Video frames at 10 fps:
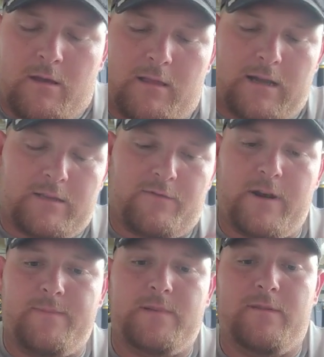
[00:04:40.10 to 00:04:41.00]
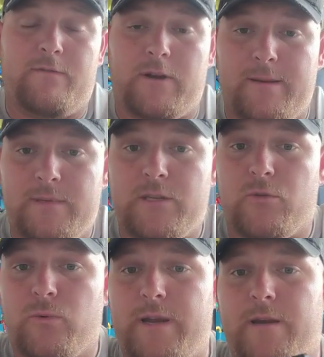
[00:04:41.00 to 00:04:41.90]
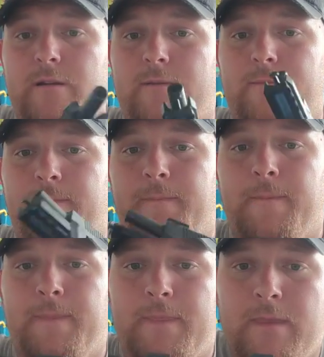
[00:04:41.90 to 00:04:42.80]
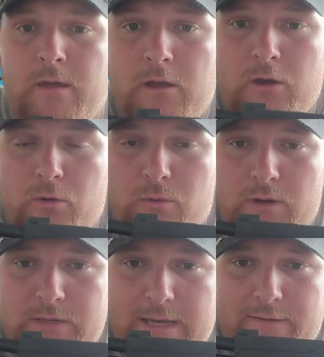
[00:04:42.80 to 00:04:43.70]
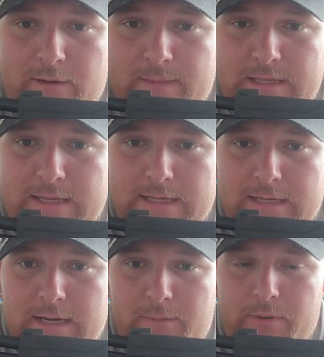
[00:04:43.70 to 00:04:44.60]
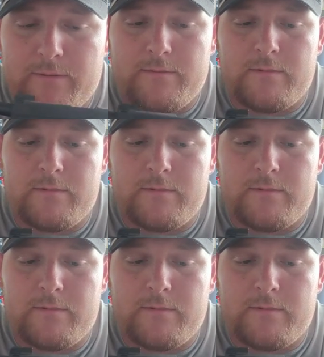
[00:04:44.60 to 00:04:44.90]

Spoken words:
Lock the frame to the rear. Rotate from the 6 up.